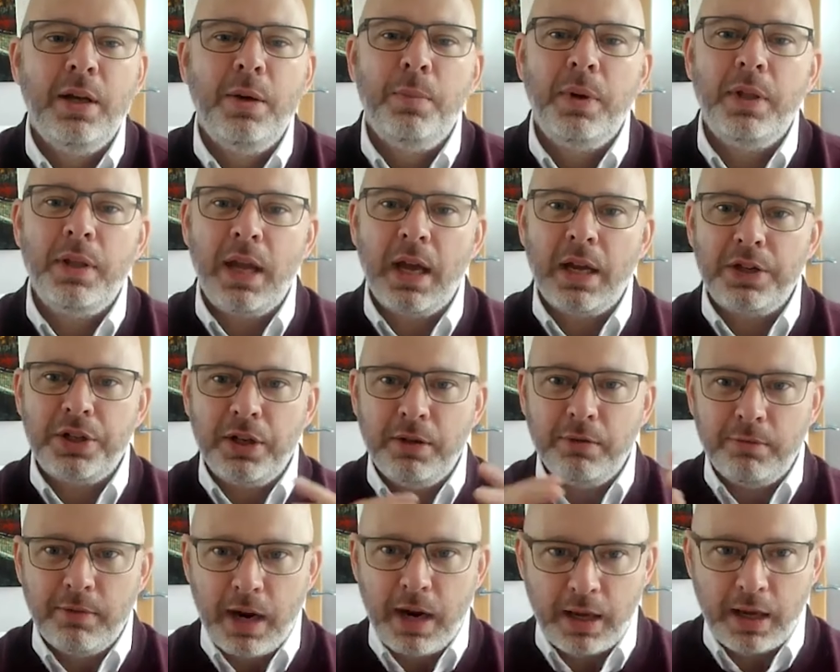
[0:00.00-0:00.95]
but they actually
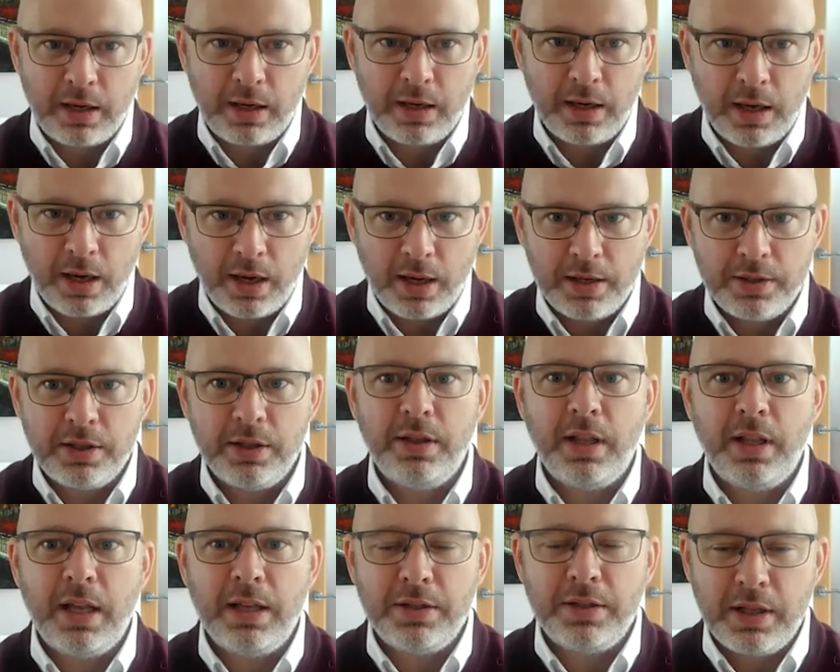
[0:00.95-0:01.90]
yes. recognise that
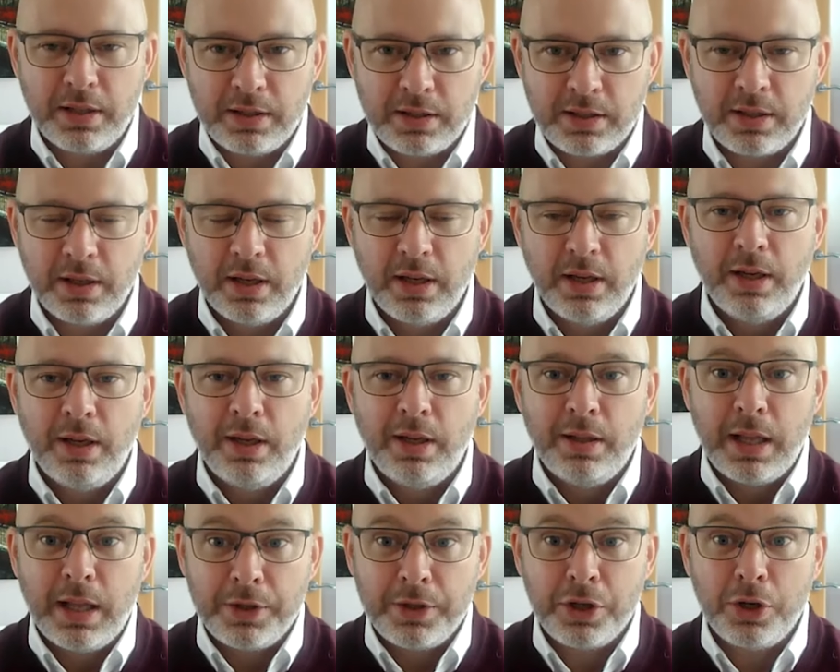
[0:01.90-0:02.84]
there's this
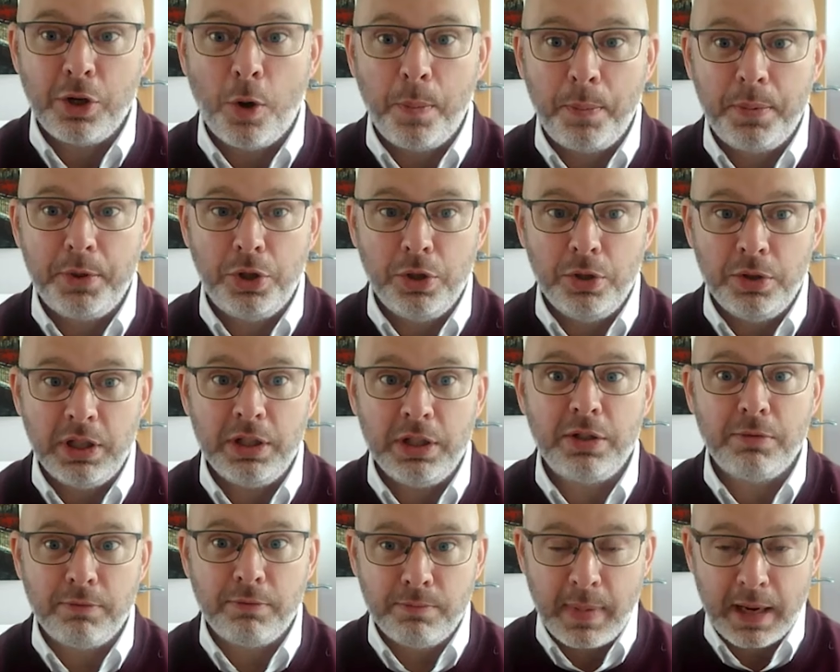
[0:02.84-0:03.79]
there's an opportunity
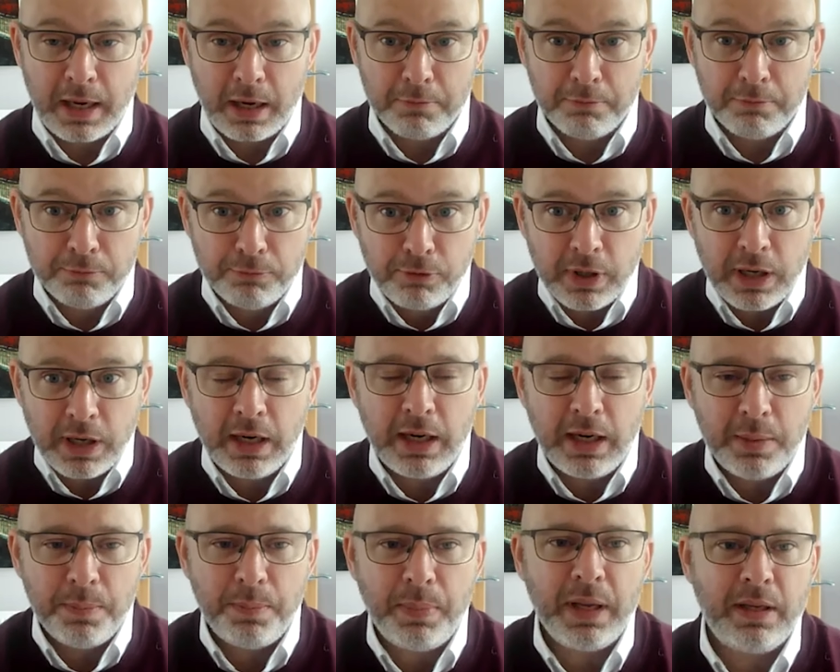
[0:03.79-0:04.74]
to make a
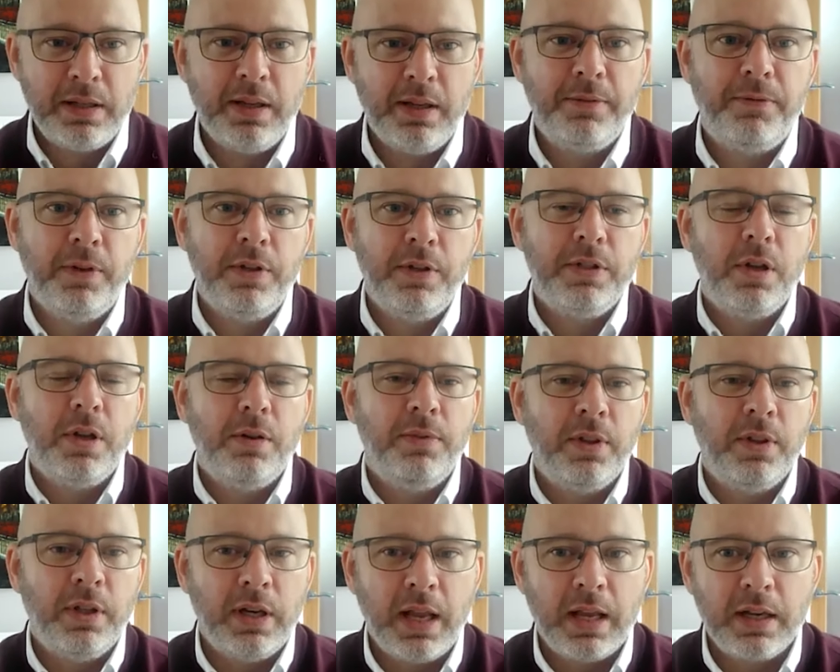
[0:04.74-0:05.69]
really big difference over
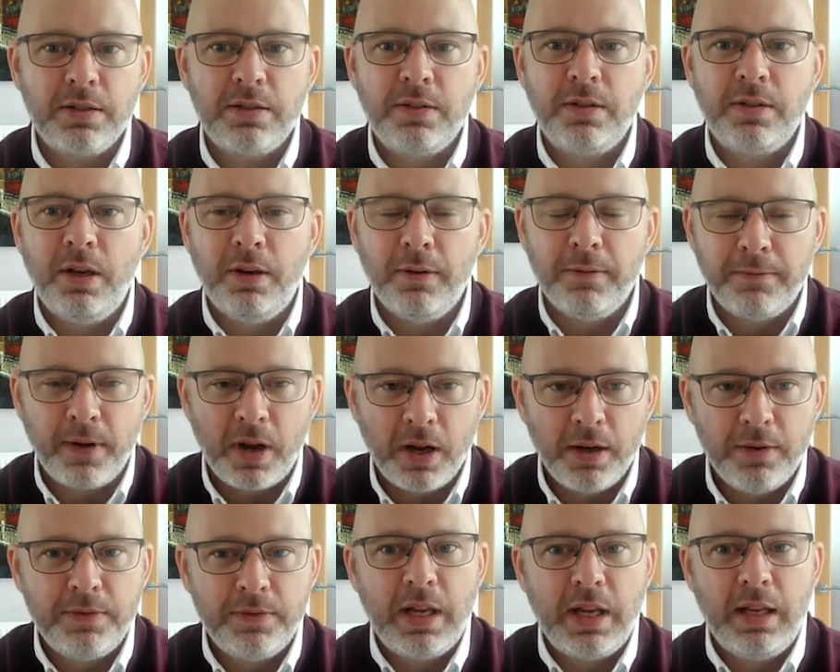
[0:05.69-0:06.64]
the next you know
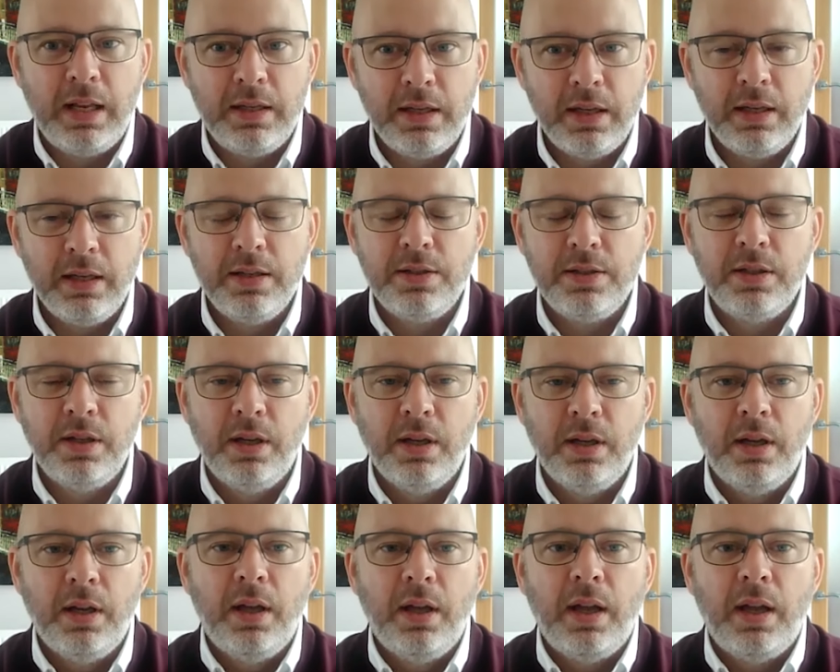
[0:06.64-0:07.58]
five ten years,
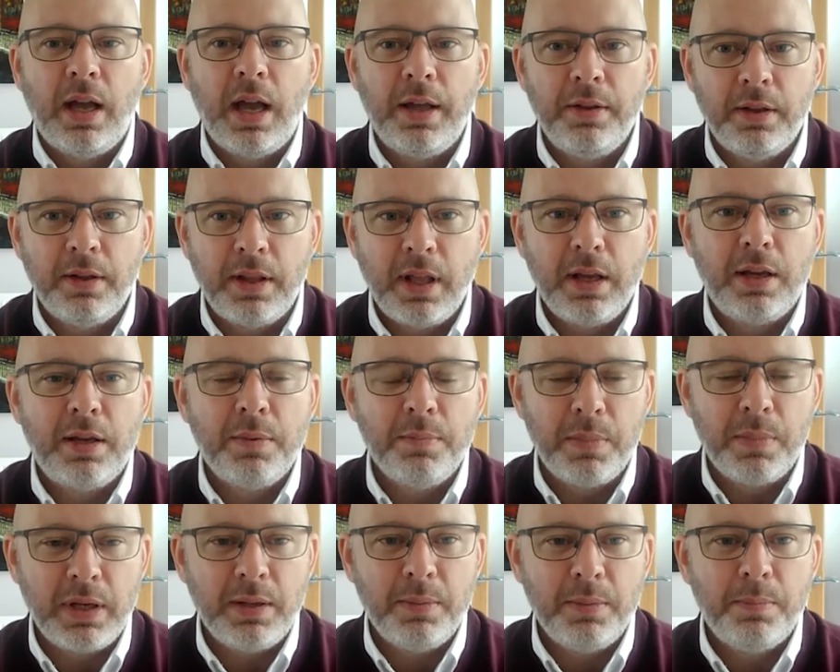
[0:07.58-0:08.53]
and that they can
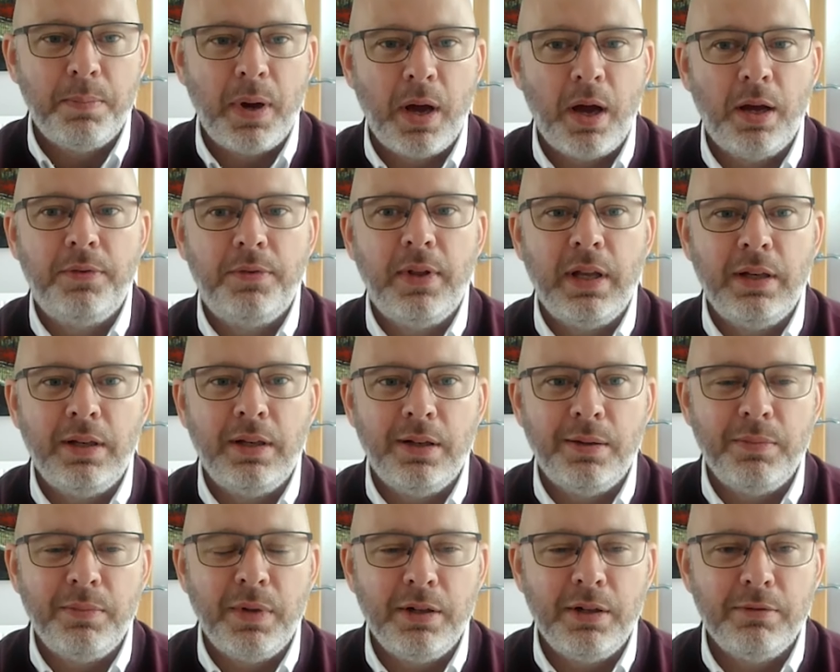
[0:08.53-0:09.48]
be mm-hmm. part of that in a
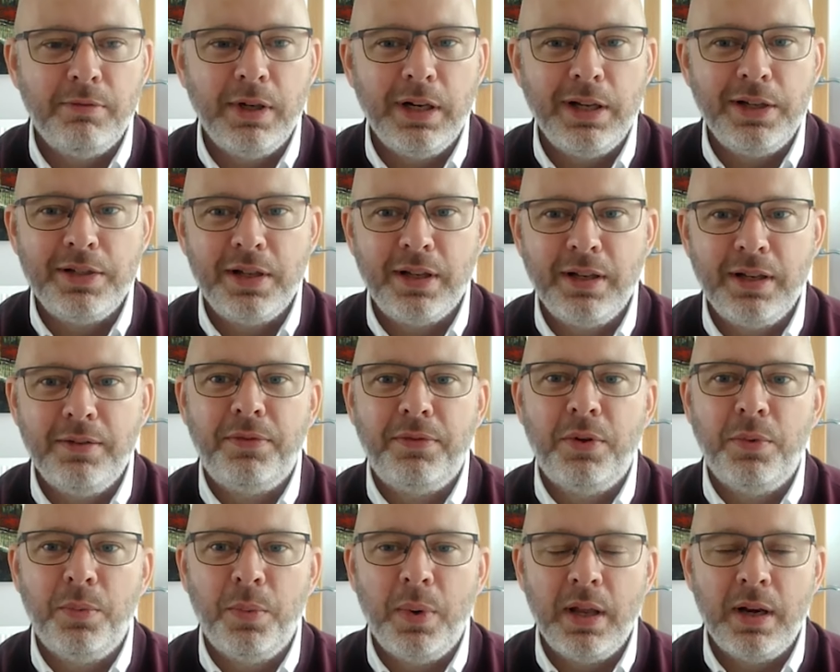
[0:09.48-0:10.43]
in a really
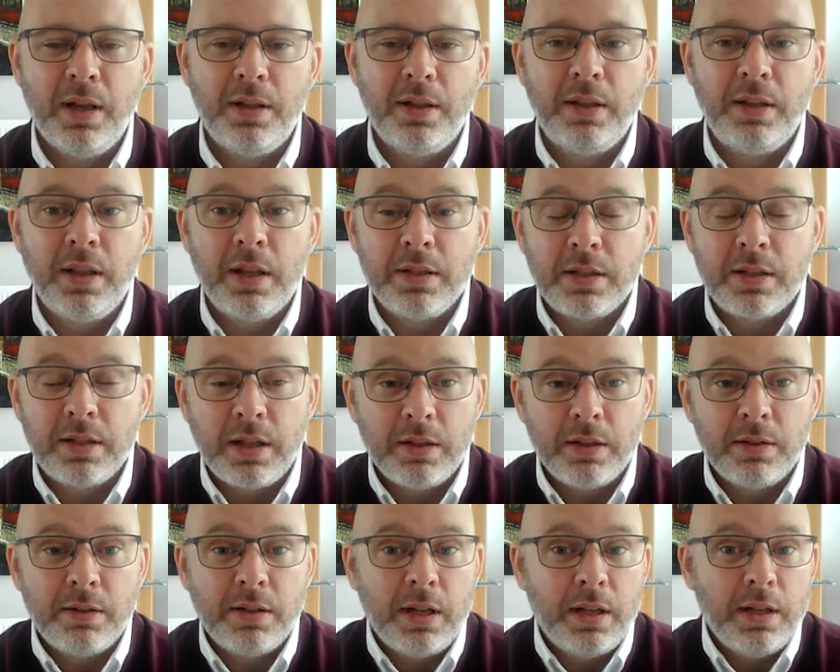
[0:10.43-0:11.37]
significant way. And I think there's
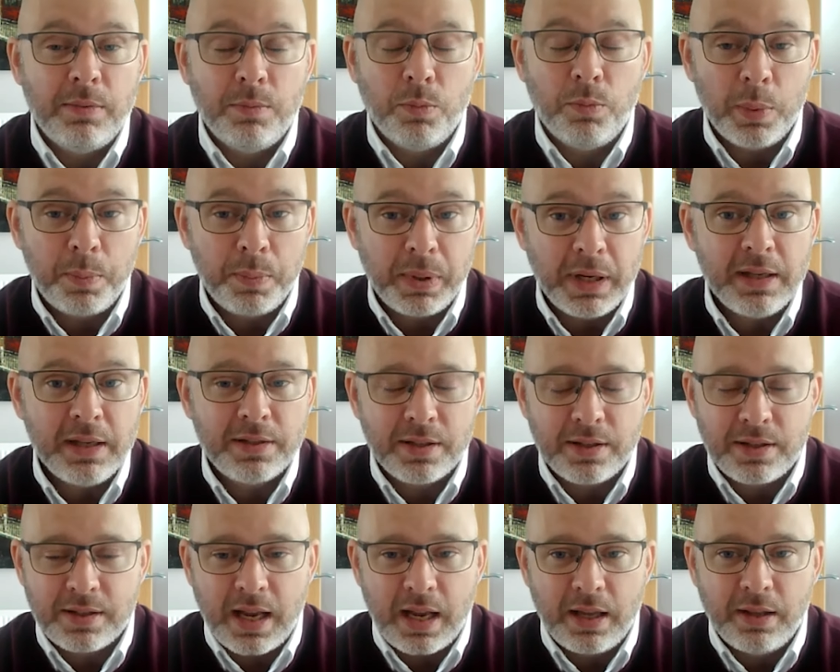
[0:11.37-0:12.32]
that we're pleased to
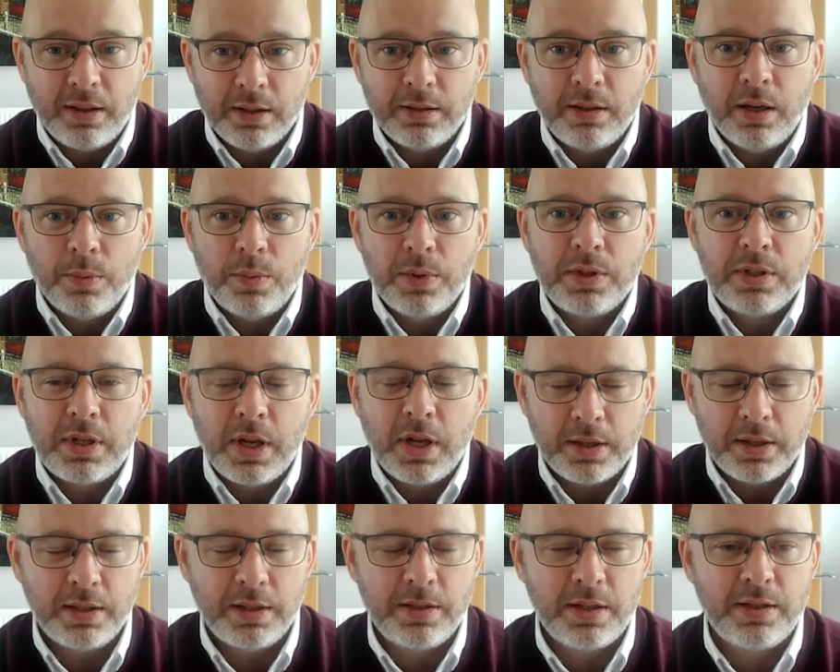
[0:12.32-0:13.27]
say that you know we're
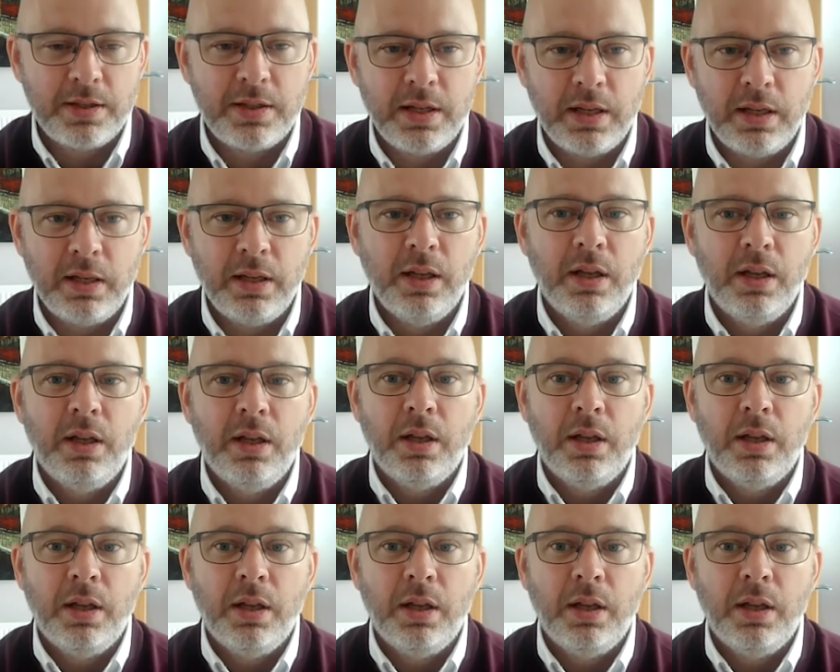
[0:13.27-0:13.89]
starting to see